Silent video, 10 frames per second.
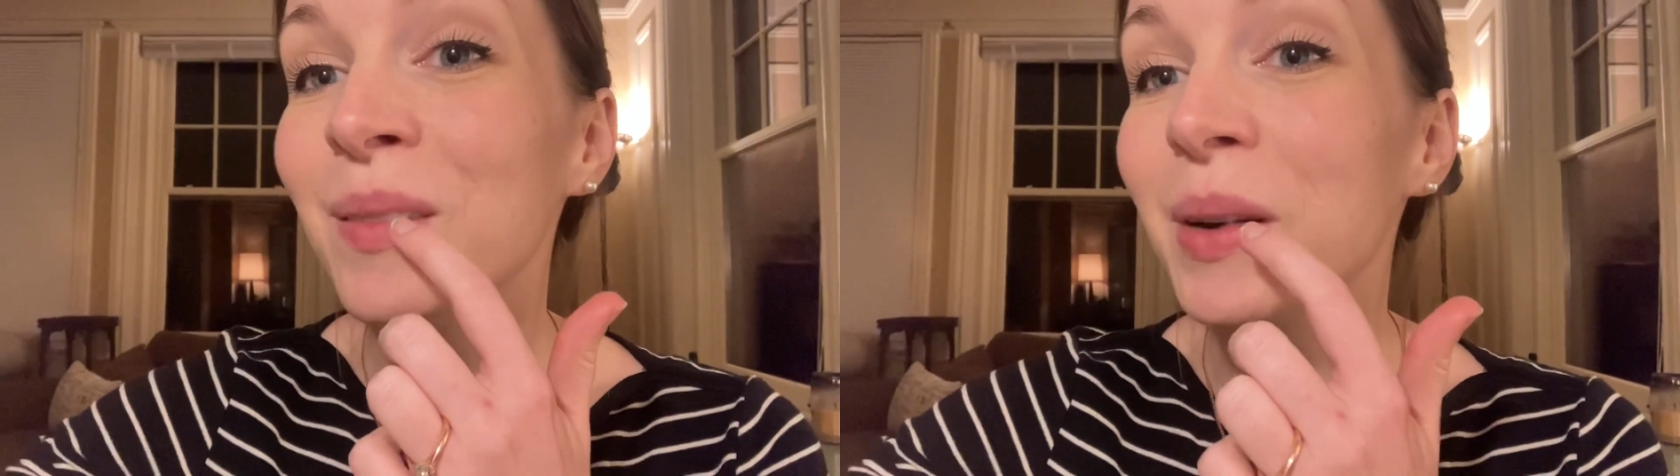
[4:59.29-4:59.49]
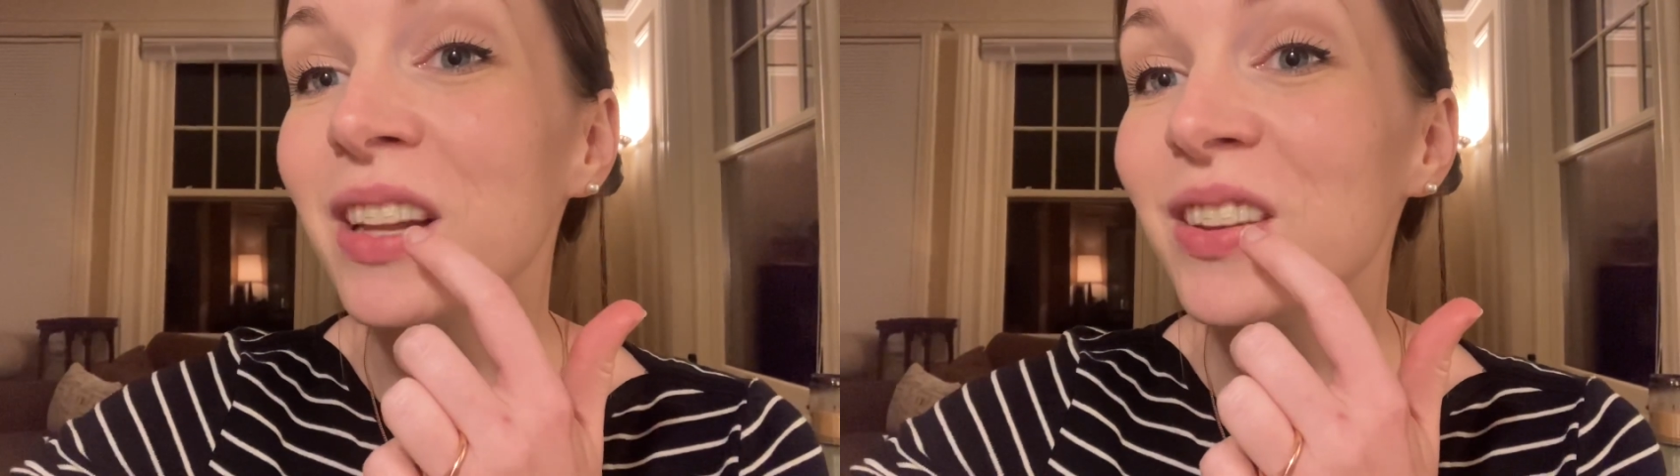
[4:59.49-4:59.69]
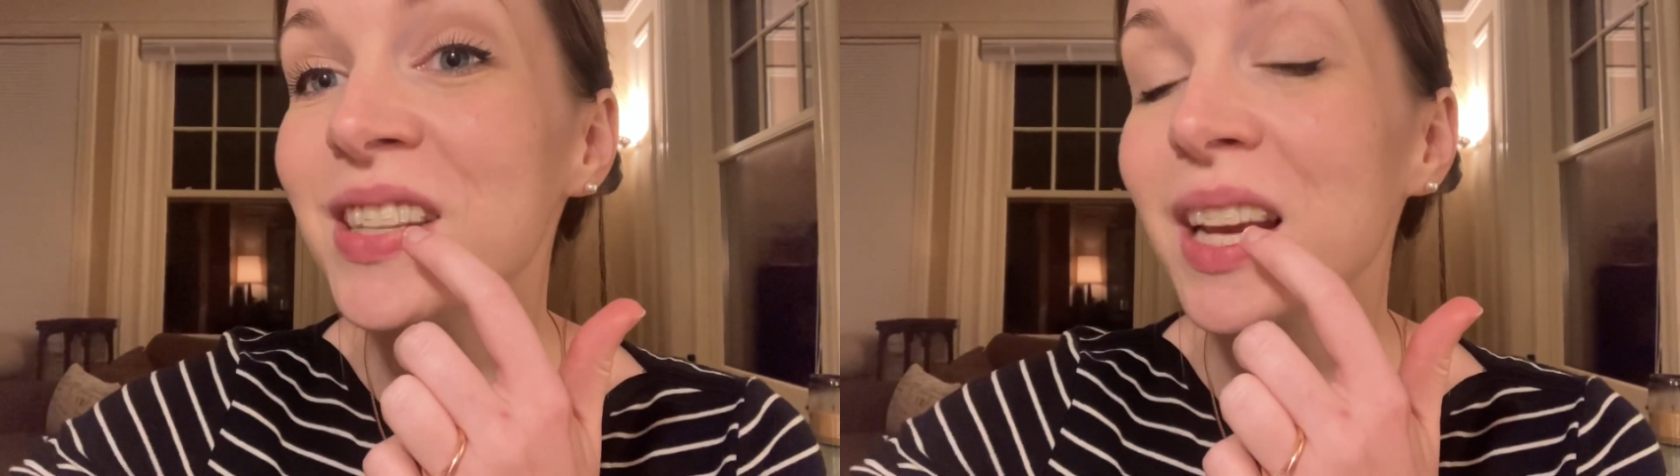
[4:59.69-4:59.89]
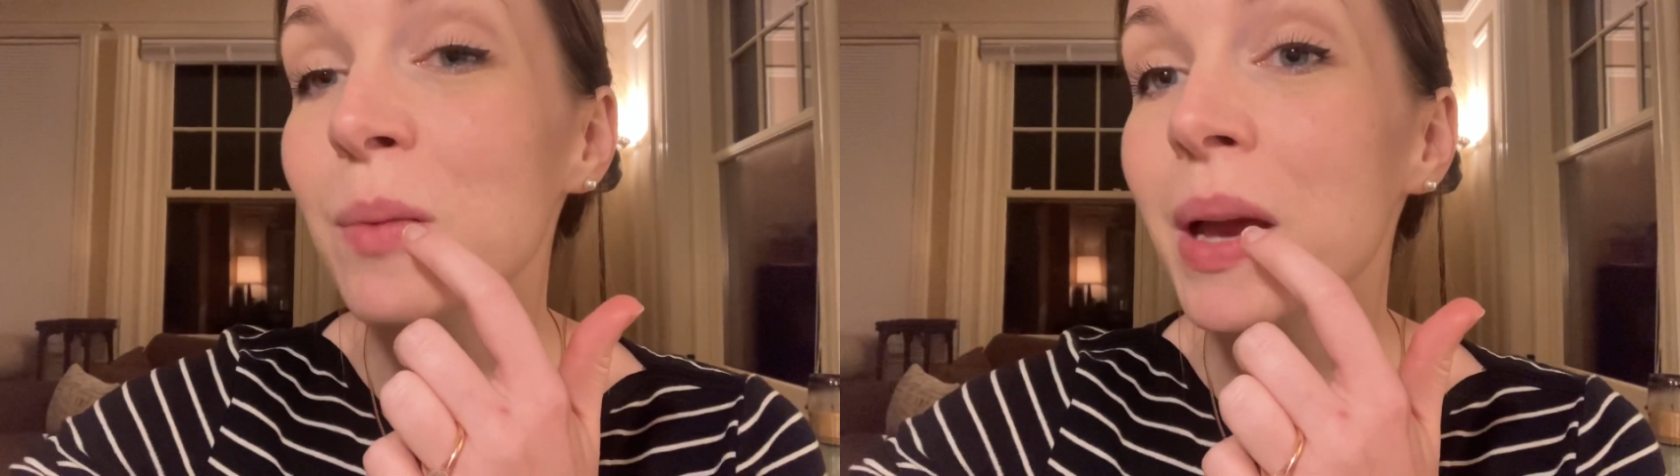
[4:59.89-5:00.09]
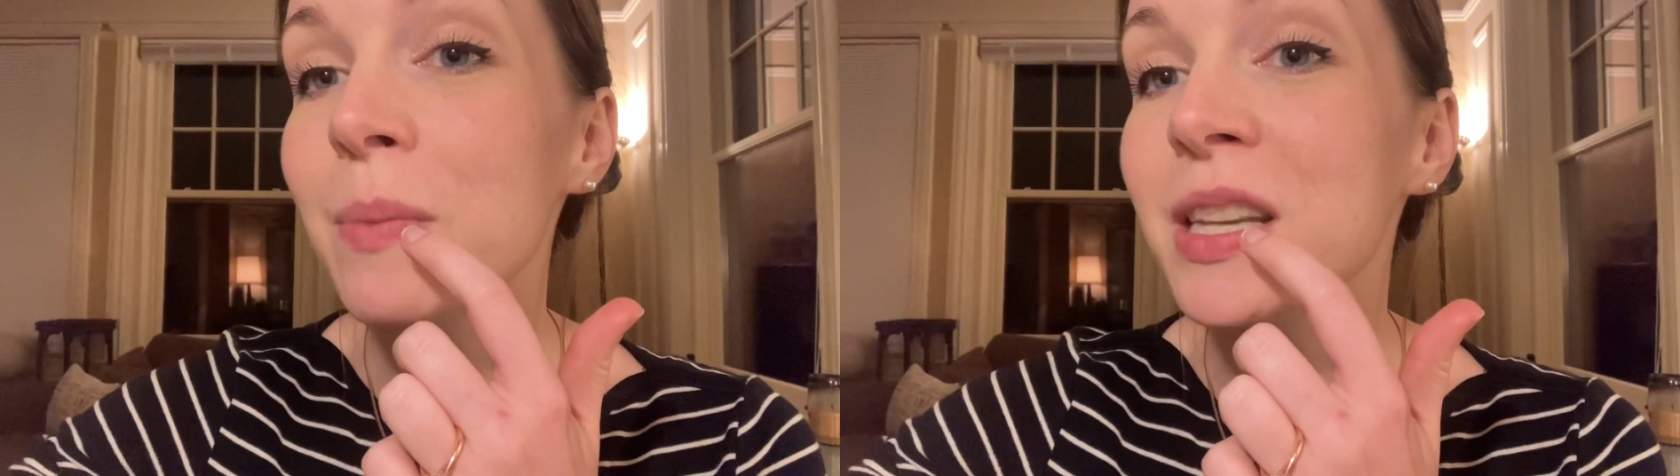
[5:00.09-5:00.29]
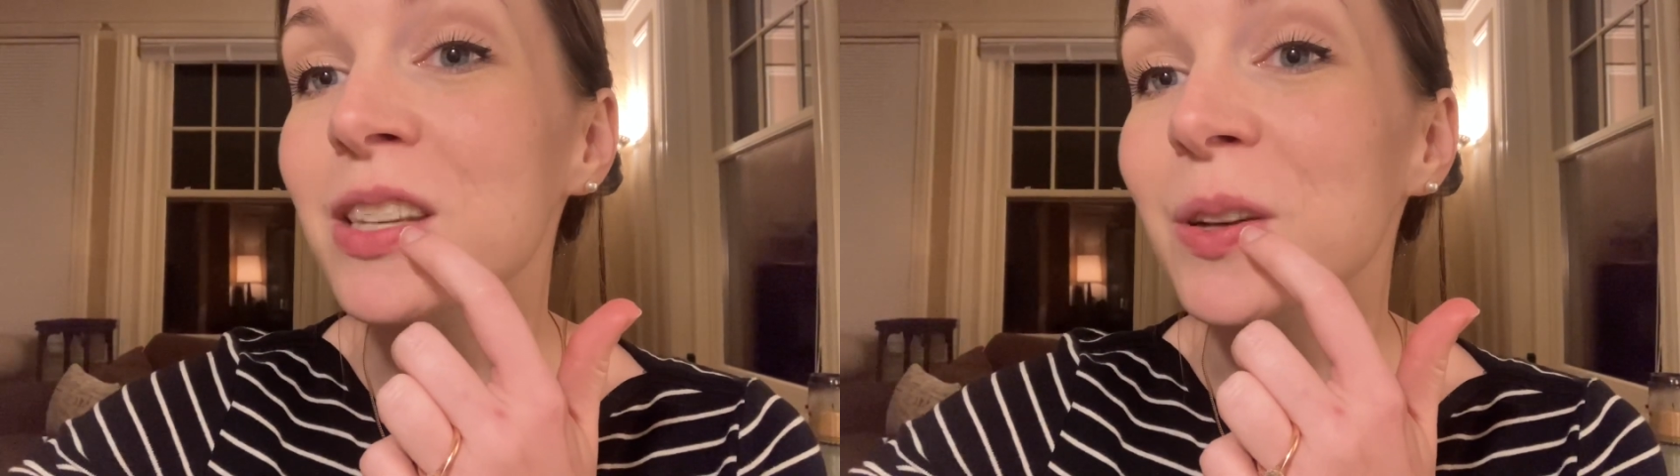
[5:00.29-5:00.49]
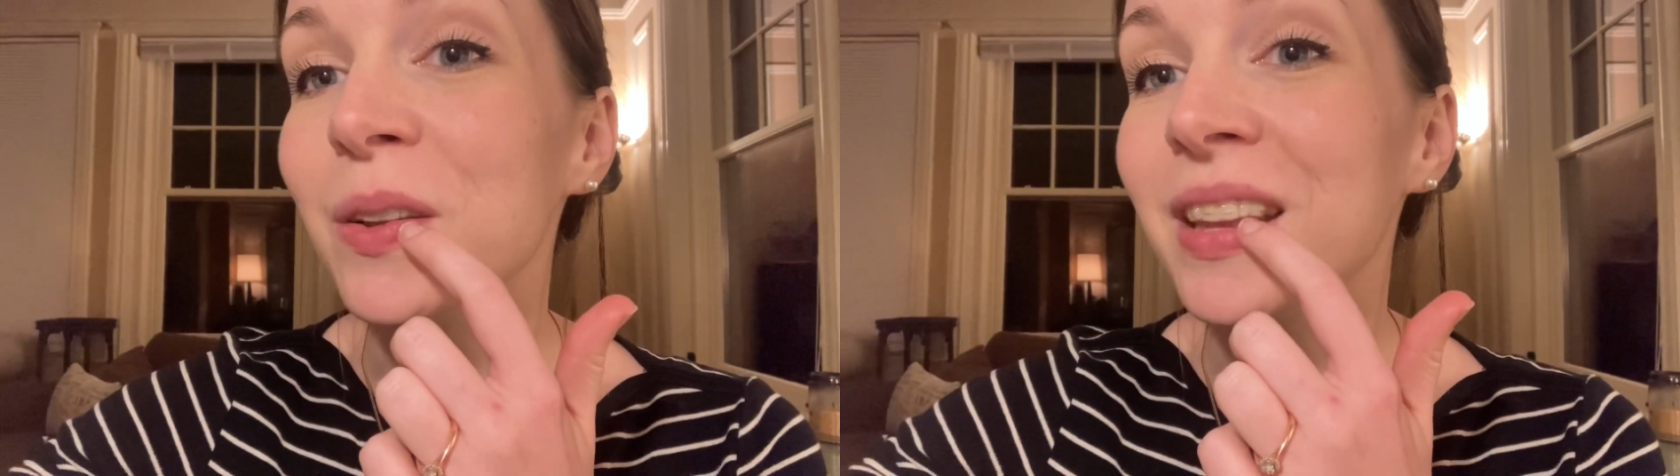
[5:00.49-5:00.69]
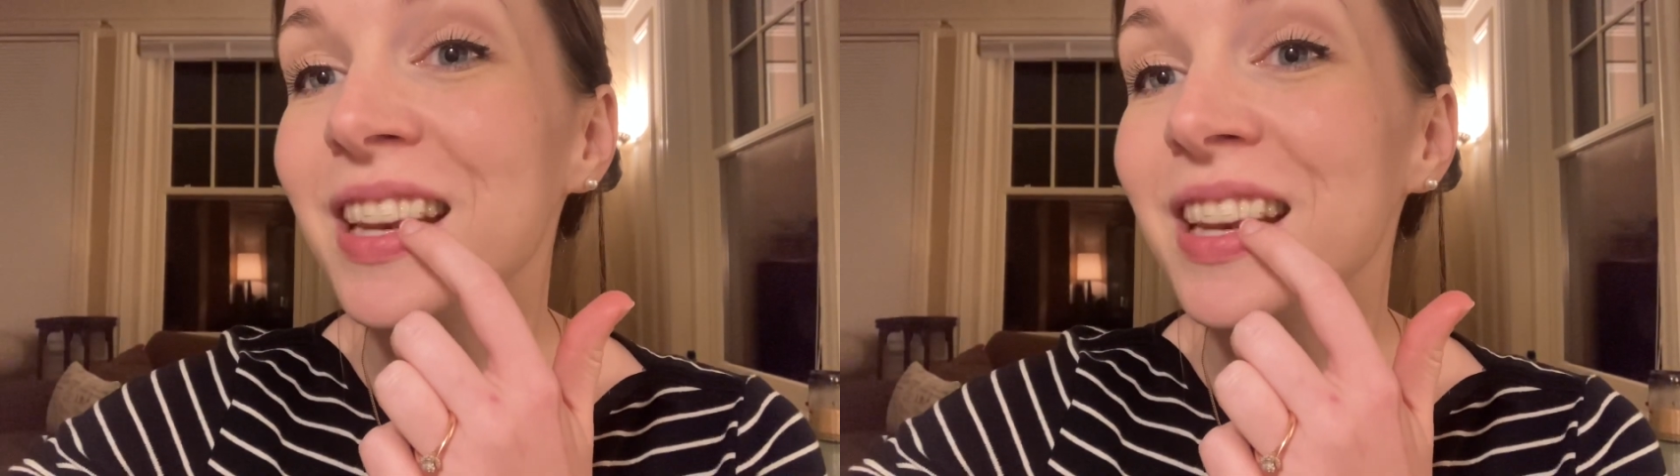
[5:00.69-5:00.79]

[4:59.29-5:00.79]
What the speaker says: but it looks like a baby tooth